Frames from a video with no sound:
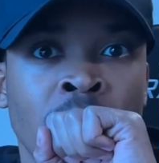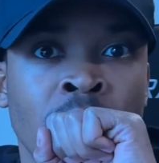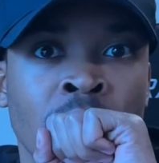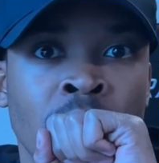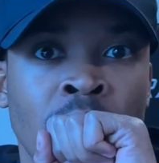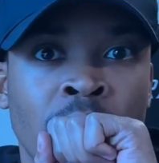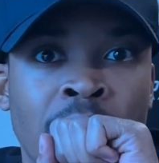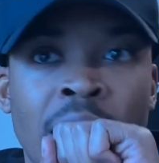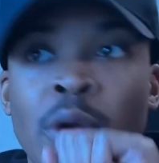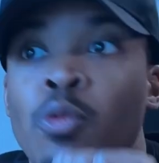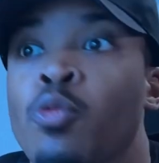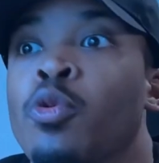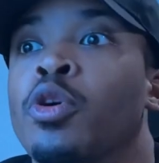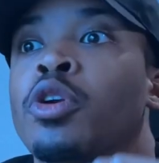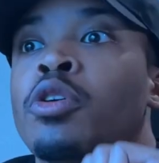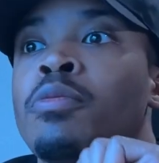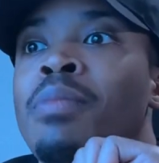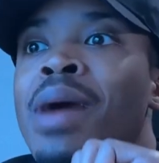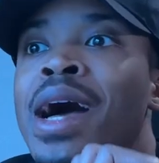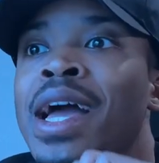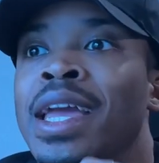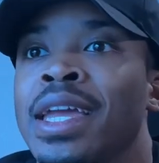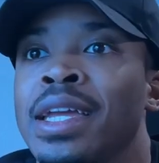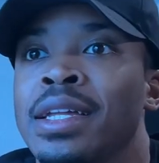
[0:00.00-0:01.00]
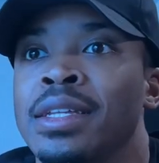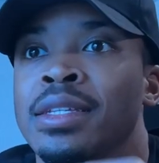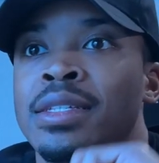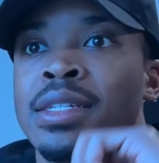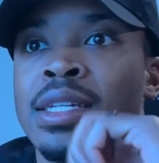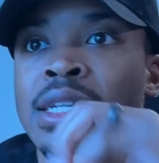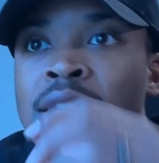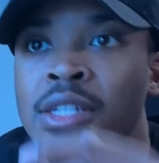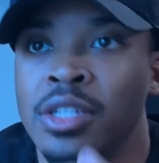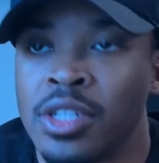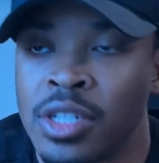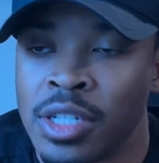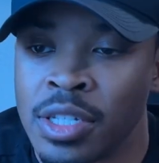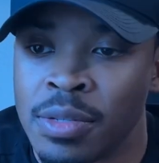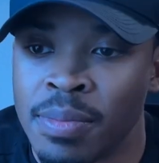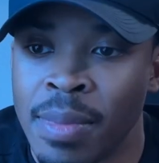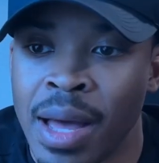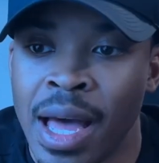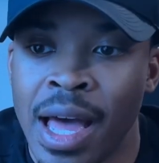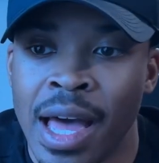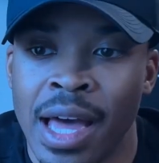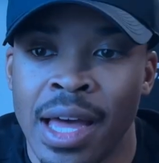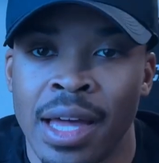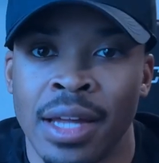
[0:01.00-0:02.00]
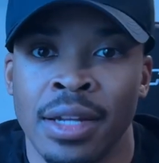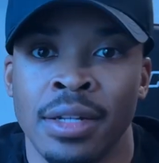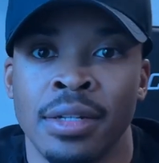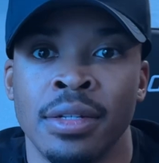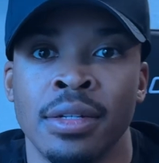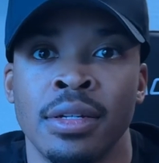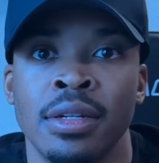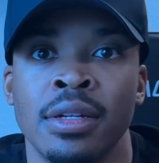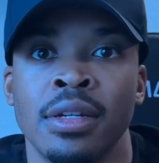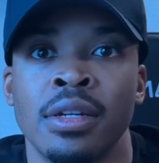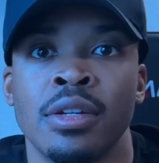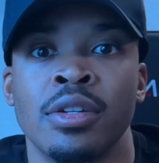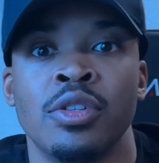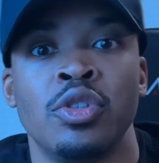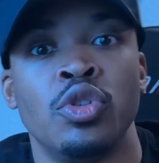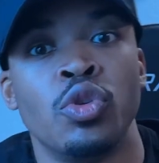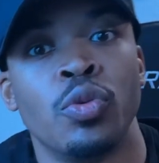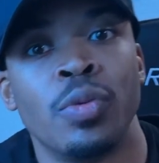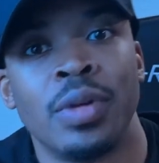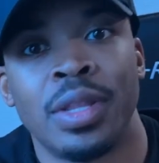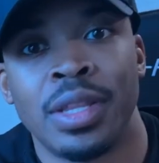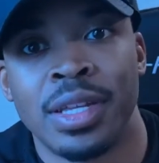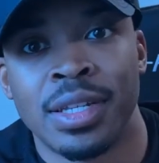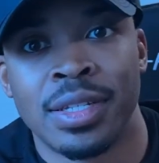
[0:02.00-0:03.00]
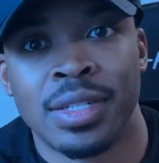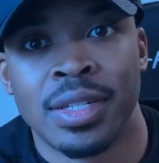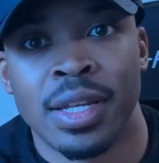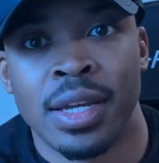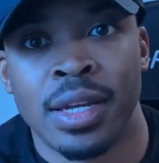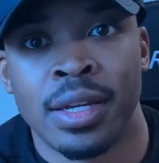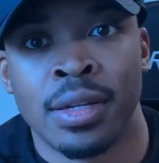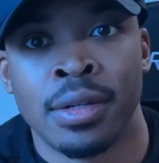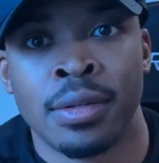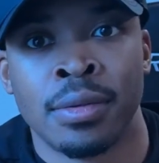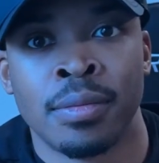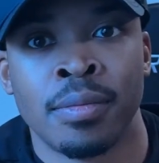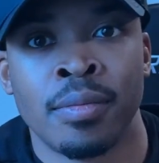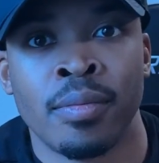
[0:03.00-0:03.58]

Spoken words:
Okay, what are my intentions behind doing this thing?